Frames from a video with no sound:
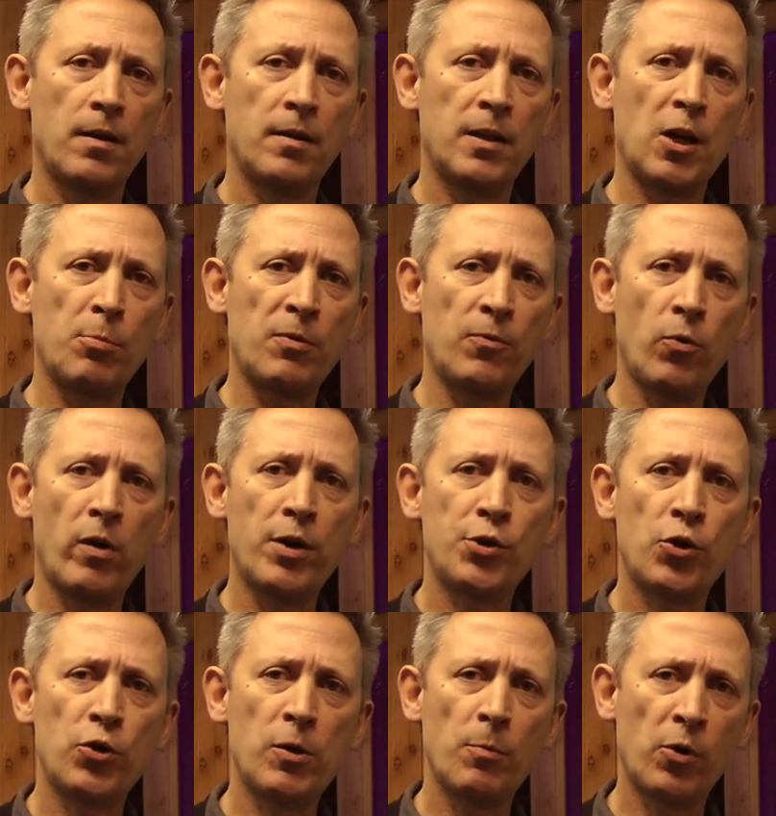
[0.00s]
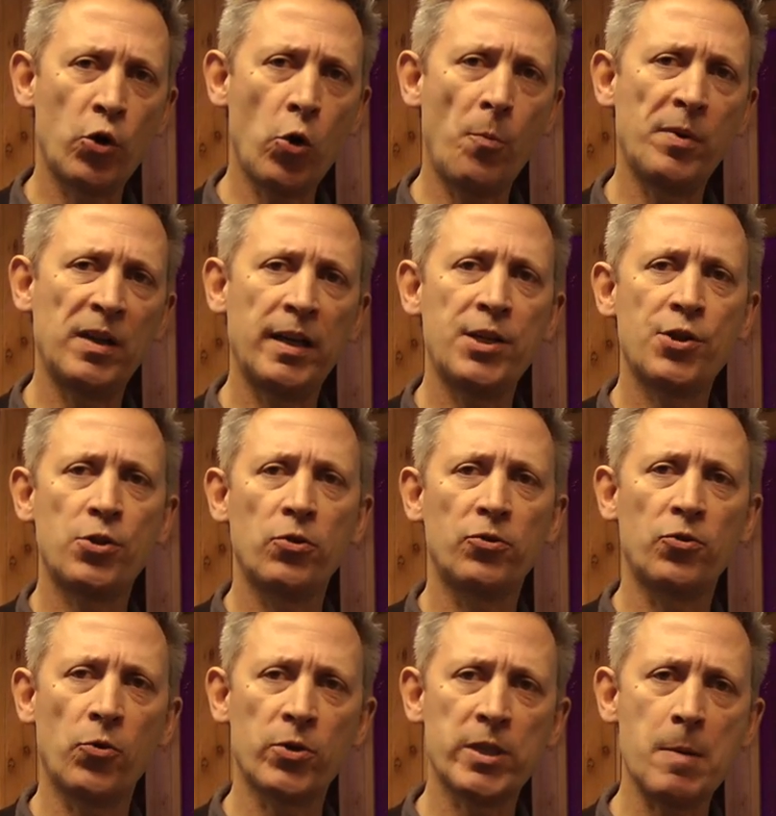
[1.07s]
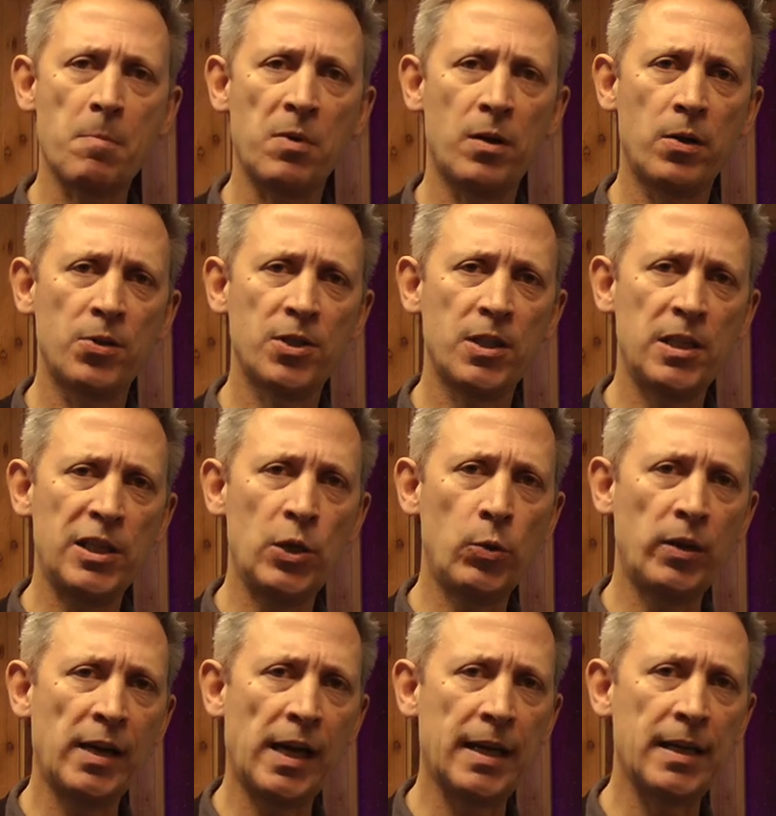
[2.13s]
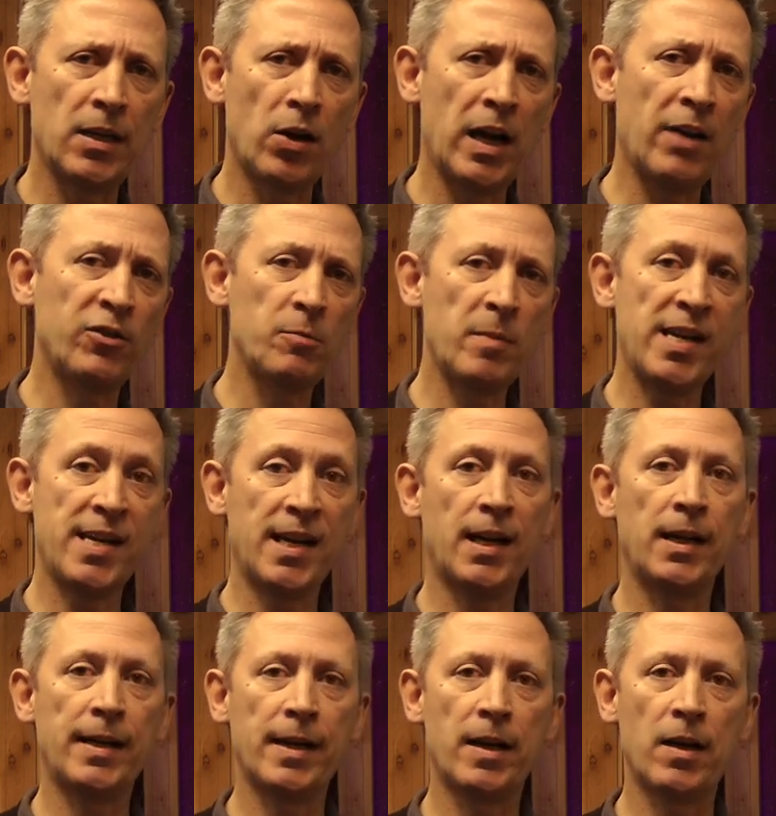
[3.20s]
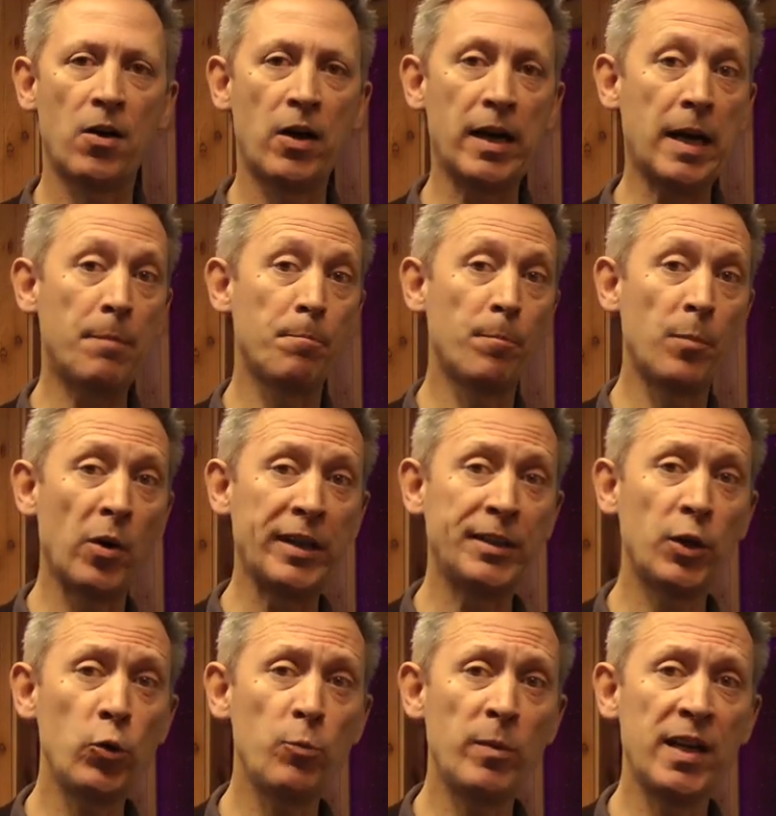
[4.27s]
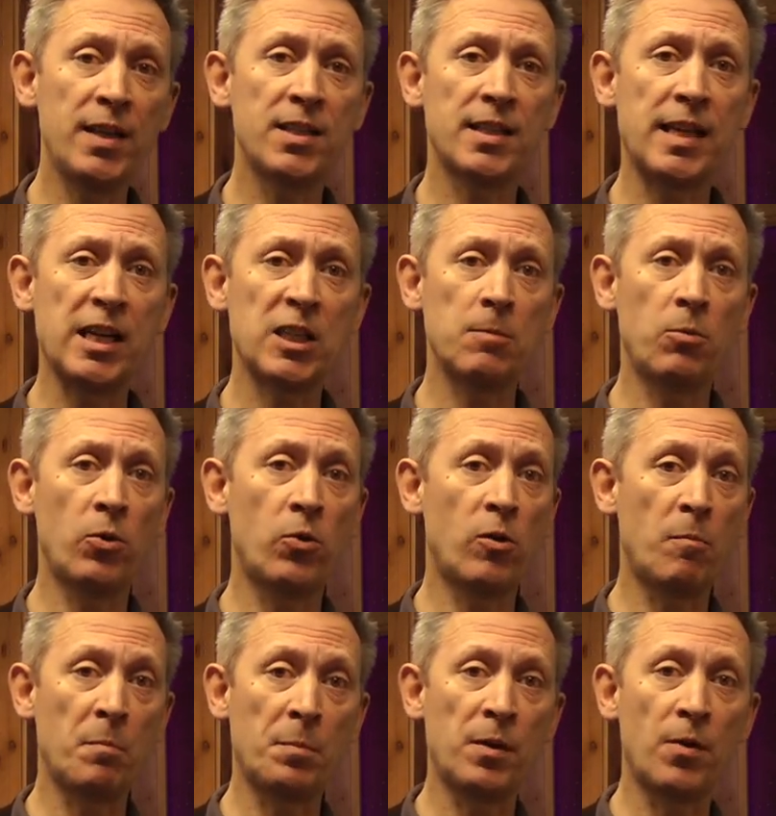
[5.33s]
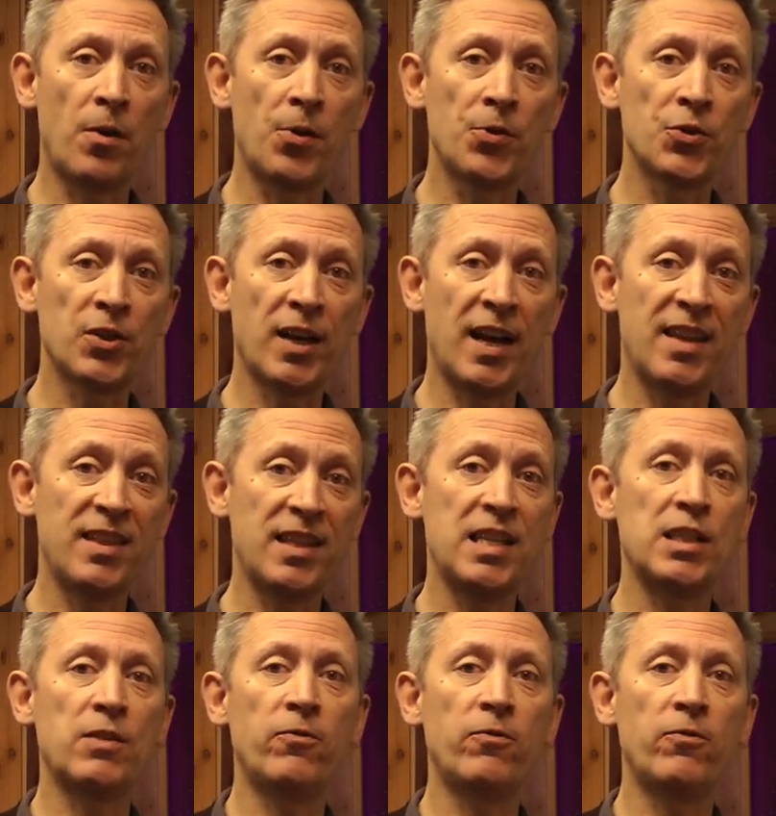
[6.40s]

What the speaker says: Now, before I show you my compilation of toxic plants in the UK, I have to make it clear I am by no means an expert on plants, and this